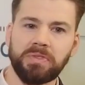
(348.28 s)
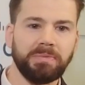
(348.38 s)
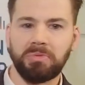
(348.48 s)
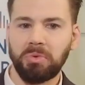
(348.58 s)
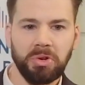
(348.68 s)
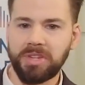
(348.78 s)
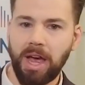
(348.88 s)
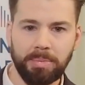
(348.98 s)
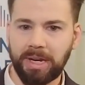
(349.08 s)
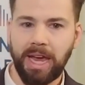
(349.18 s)
before
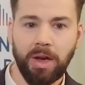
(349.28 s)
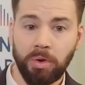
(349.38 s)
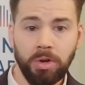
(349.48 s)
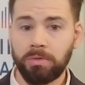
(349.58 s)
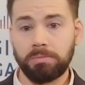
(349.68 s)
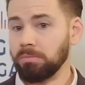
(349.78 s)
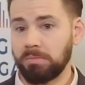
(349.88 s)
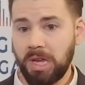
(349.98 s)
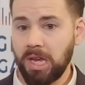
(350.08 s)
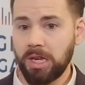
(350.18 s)
topping out,
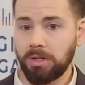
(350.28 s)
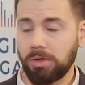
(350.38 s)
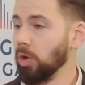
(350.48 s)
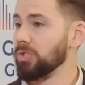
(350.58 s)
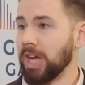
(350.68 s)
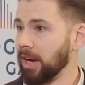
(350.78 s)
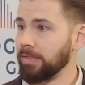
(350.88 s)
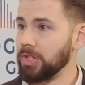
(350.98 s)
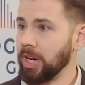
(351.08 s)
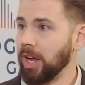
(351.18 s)
in closeout of
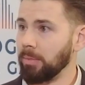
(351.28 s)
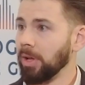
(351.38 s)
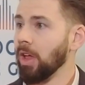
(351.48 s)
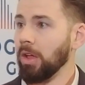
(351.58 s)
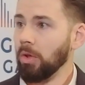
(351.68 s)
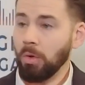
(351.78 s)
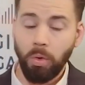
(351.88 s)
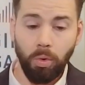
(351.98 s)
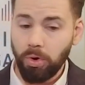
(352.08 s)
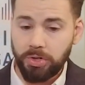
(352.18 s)
a job,
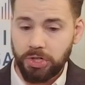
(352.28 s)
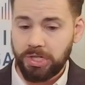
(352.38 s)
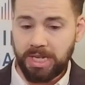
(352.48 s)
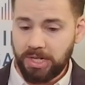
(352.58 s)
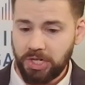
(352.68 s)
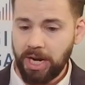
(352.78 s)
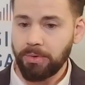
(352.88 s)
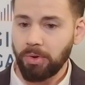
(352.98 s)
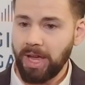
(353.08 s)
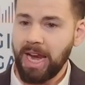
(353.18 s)
or just in
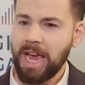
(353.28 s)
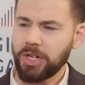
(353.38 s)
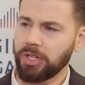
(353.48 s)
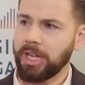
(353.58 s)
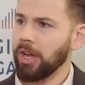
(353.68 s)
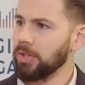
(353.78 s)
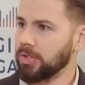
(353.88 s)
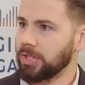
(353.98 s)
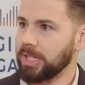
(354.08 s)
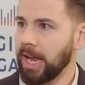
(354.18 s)
general? And actually
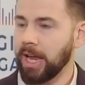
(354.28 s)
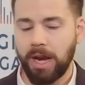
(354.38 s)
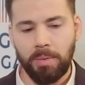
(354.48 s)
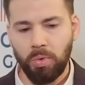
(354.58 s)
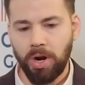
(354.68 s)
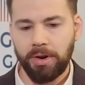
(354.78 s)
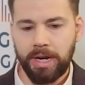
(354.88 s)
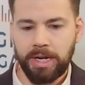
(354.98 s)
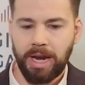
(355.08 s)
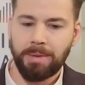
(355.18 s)
understand, I'm
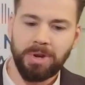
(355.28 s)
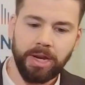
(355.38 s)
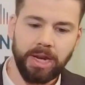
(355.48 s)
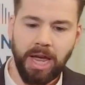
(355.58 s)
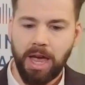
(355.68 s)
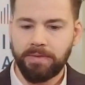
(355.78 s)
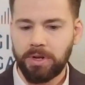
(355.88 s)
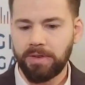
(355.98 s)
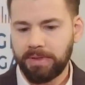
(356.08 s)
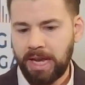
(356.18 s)
worried I'm not going to have
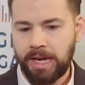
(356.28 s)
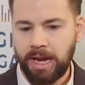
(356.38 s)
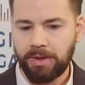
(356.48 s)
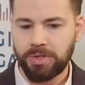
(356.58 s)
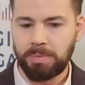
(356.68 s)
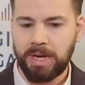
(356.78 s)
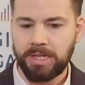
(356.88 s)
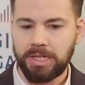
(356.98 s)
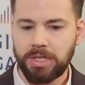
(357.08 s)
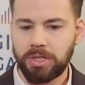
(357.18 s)
enough laydown
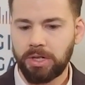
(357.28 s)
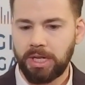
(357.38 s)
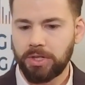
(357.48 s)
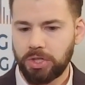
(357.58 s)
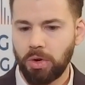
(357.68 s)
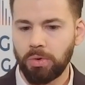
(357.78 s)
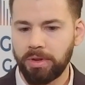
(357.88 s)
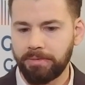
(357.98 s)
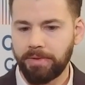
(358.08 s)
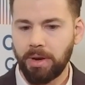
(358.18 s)
space and it's going to get
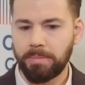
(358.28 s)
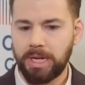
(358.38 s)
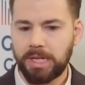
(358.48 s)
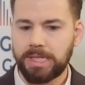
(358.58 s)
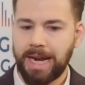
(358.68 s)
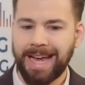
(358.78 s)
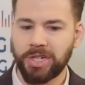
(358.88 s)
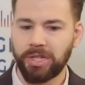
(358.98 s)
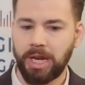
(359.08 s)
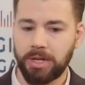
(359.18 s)
stolen from me because it
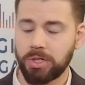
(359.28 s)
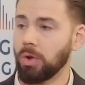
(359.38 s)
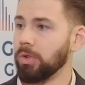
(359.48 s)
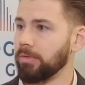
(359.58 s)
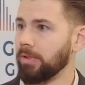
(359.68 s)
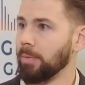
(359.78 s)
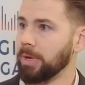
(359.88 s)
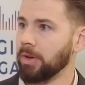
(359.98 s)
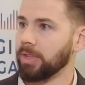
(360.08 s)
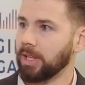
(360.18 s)
actually got stolen from
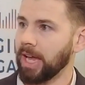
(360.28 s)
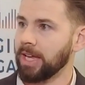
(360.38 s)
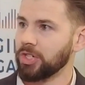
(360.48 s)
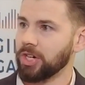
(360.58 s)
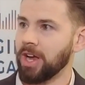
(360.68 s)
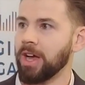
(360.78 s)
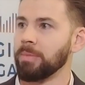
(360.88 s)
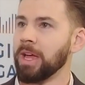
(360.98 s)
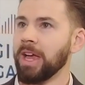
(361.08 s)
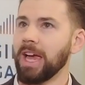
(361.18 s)
me on the last job.
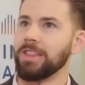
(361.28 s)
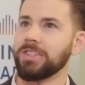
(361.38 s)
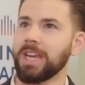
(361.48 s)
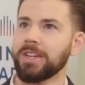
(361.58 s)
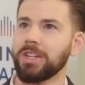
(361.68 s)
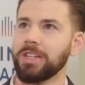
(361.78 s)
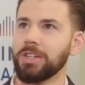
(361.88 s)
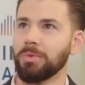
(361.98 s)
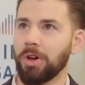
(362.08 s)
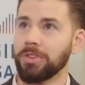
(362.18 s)
And the second
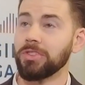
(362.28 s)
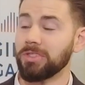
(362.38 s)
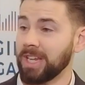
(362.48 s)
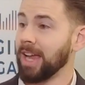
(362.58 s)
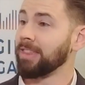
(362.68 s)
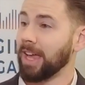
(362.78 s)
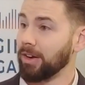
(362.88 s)
you understand that